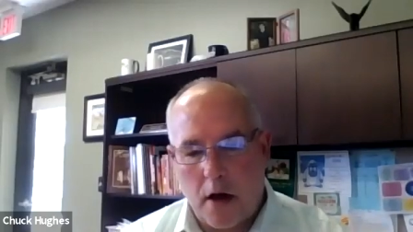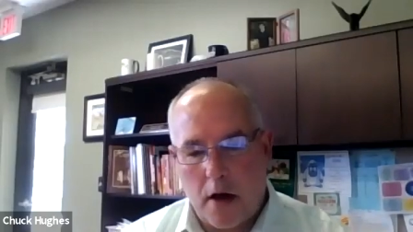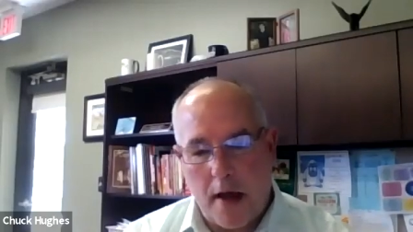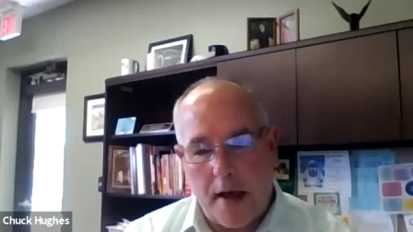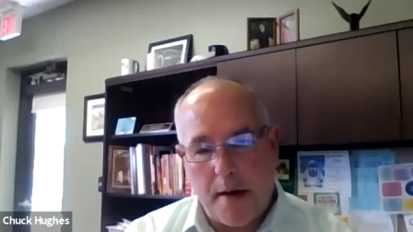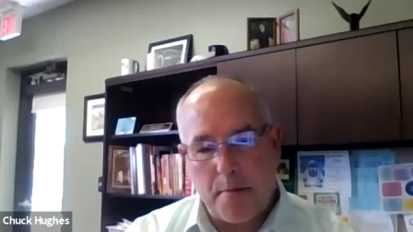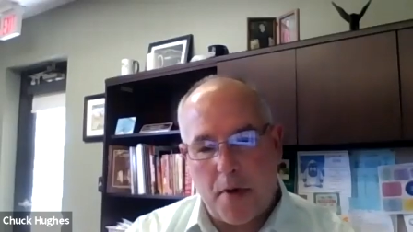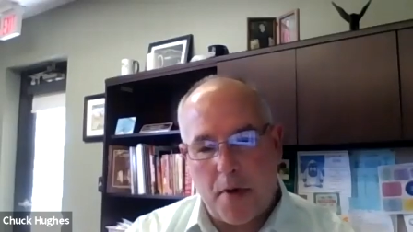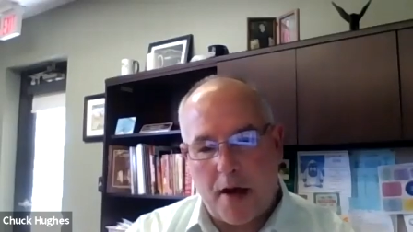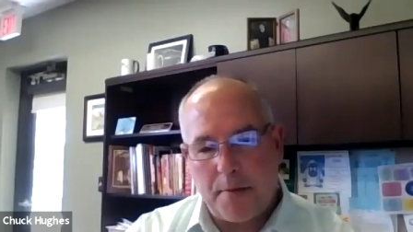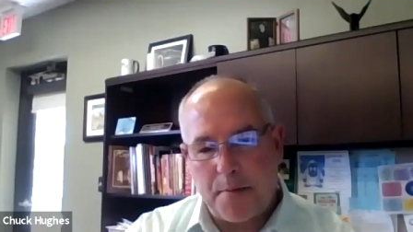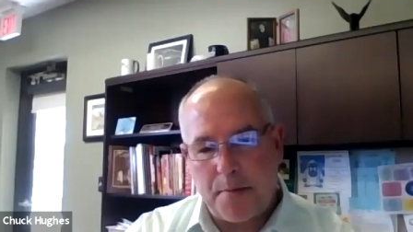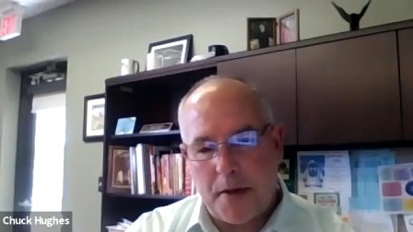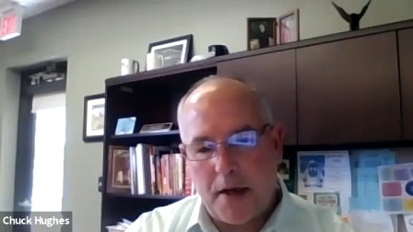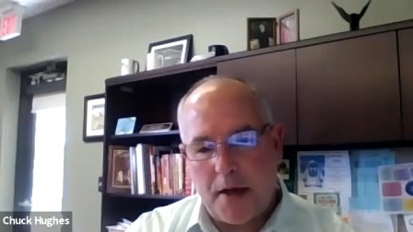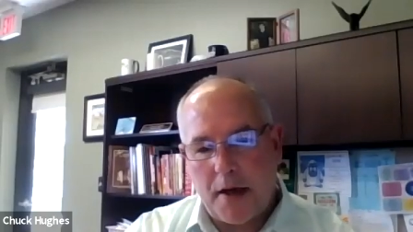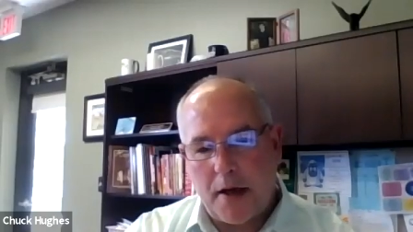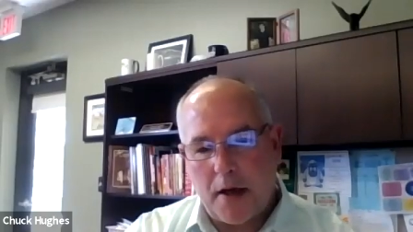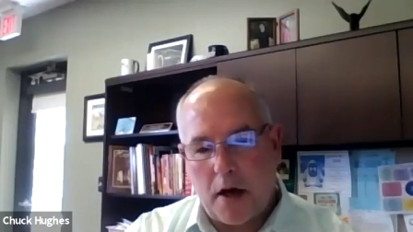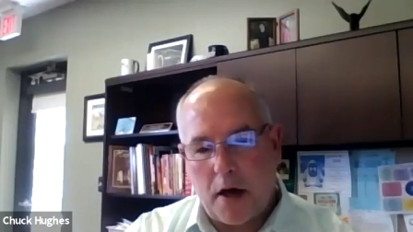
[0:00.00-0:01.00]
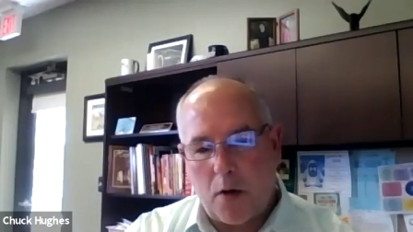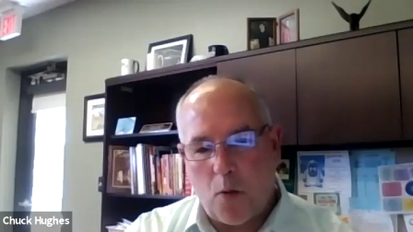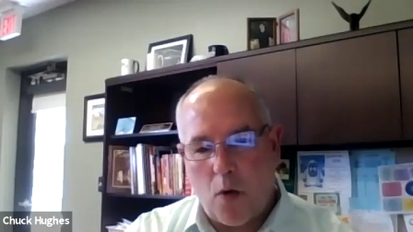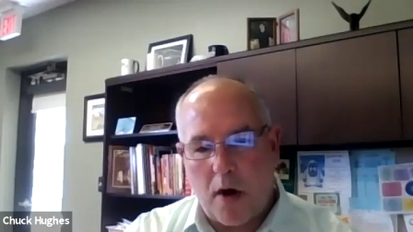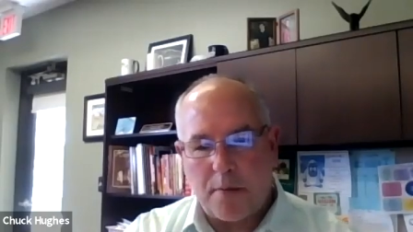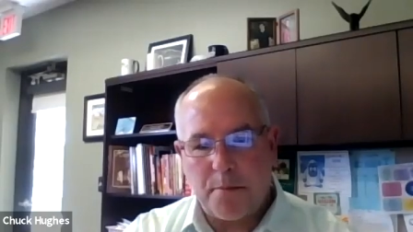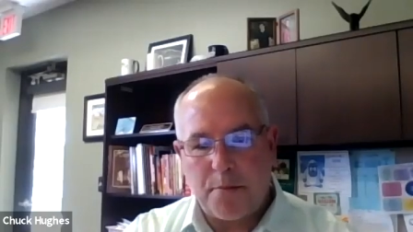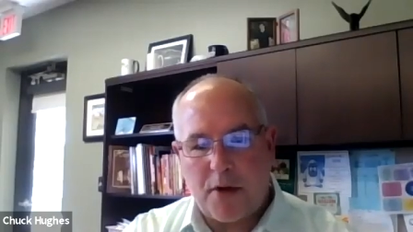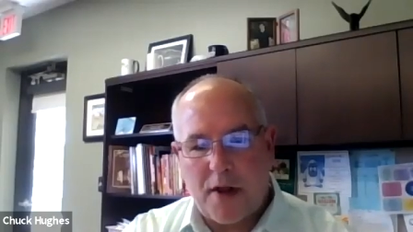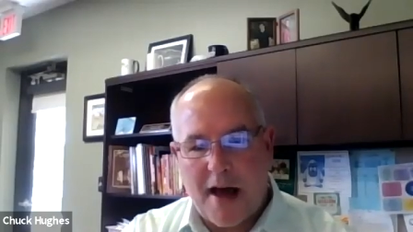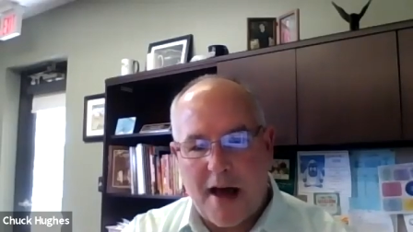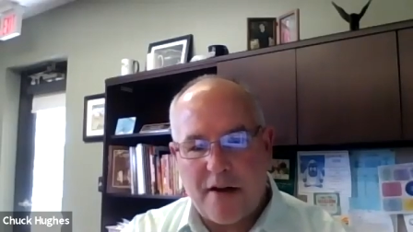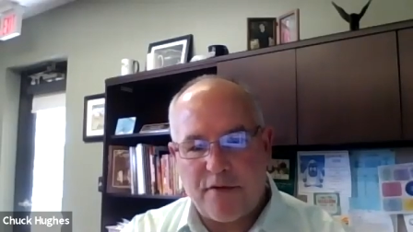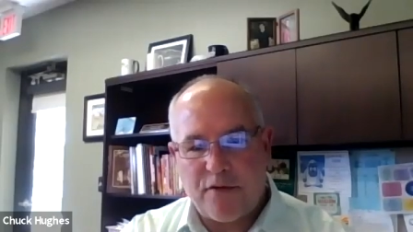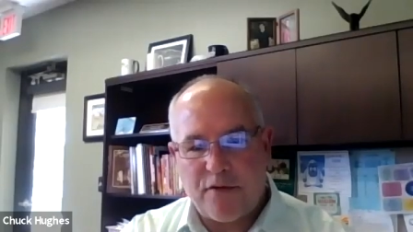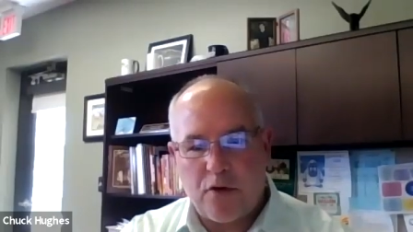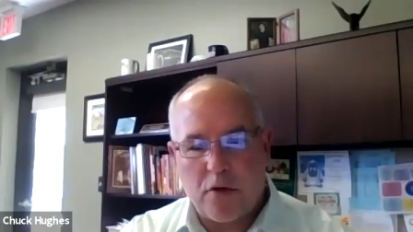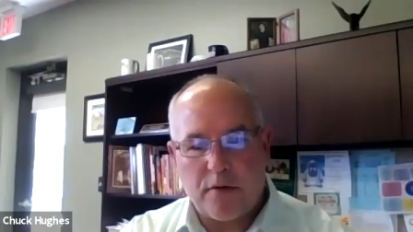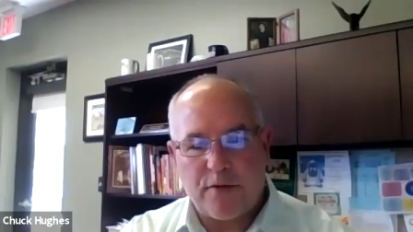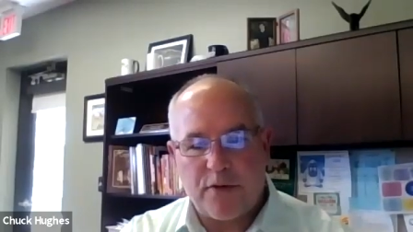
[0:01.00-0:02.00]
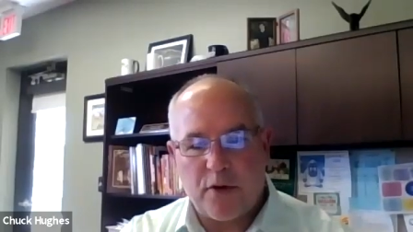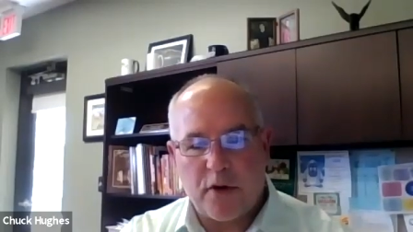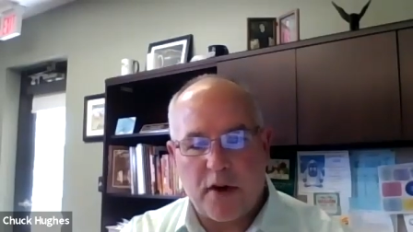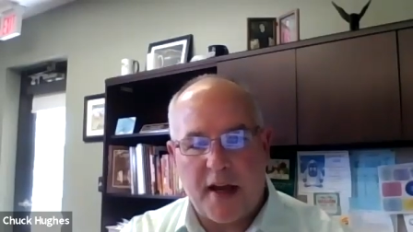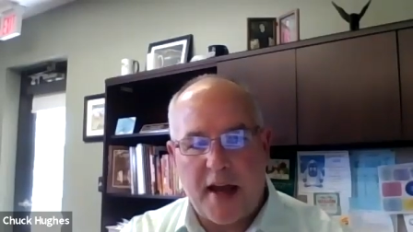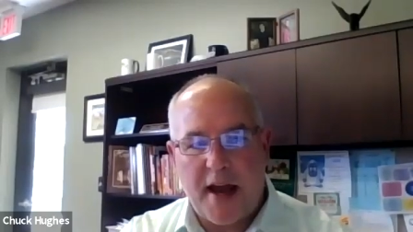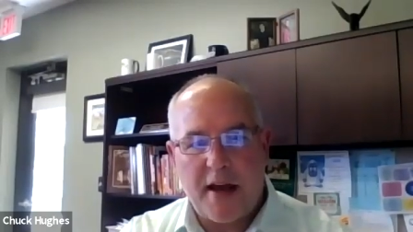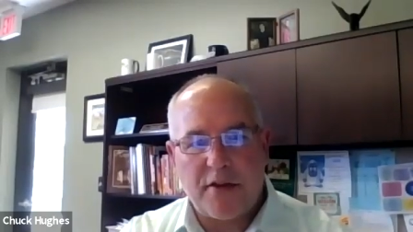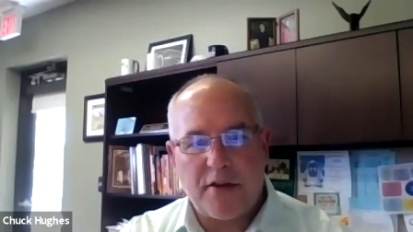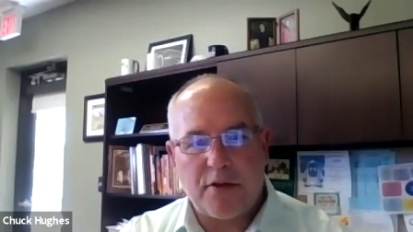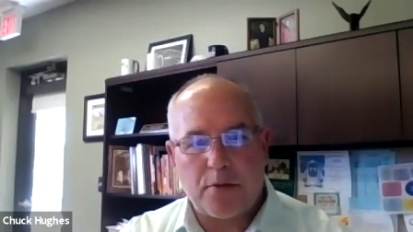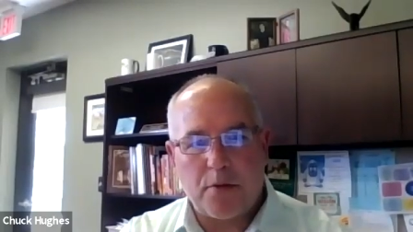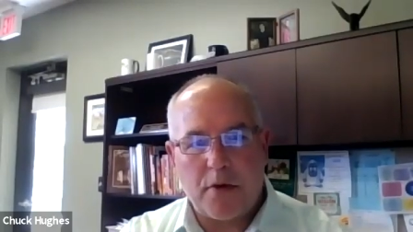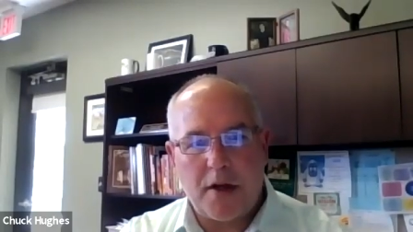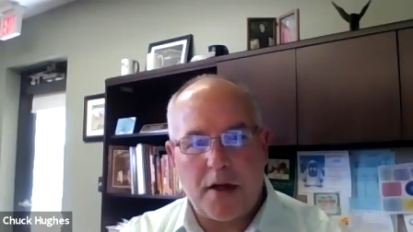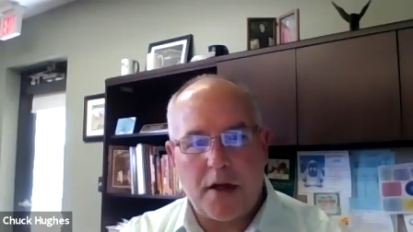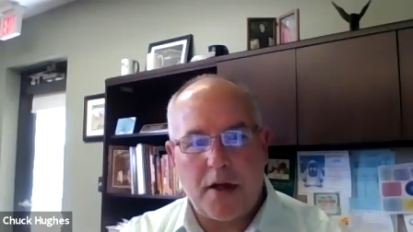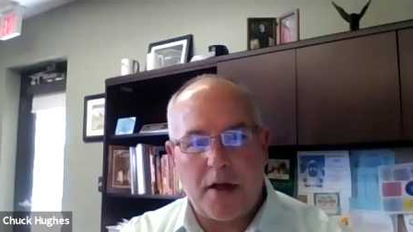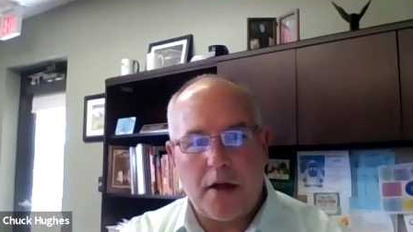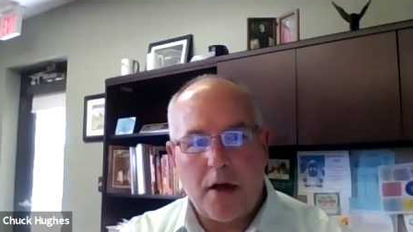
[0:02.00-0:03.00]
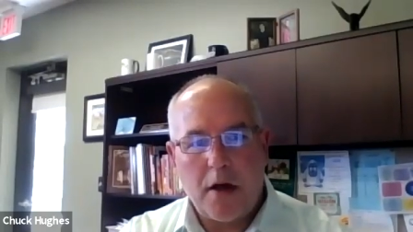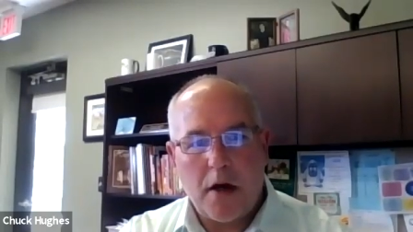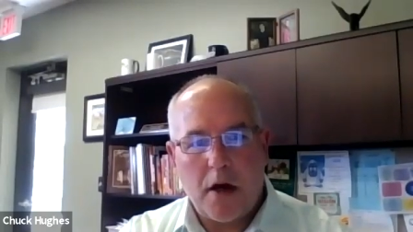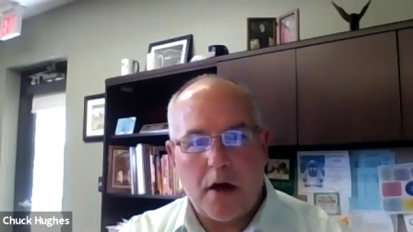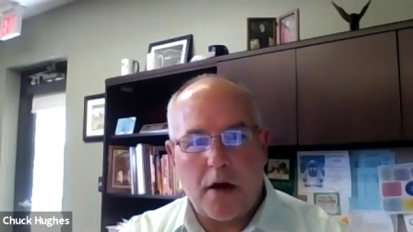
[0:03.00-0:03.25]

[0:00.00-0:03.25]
it might be one platform for K3,